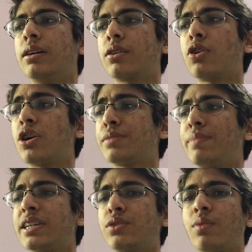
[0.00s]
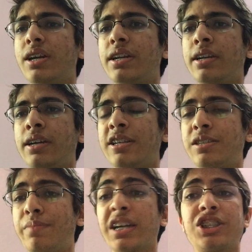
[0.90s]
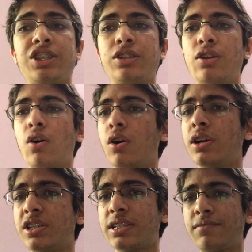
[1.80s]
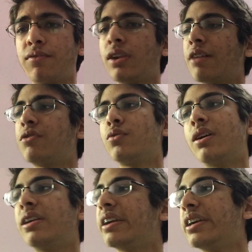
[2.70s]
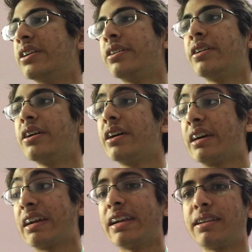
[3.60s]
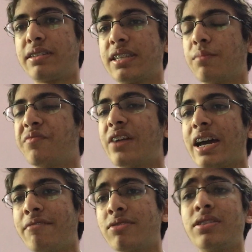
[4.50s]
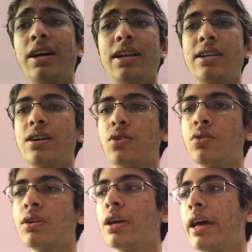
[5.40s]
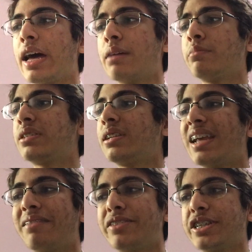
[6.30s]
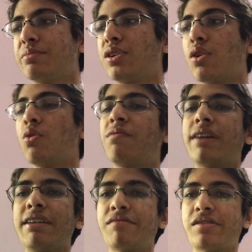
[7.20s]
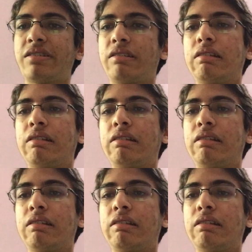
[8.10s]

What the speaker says: cross plus one in inspection, or just full F2L, trying to get sub 5 on that now. I'm still averaging about low 5 on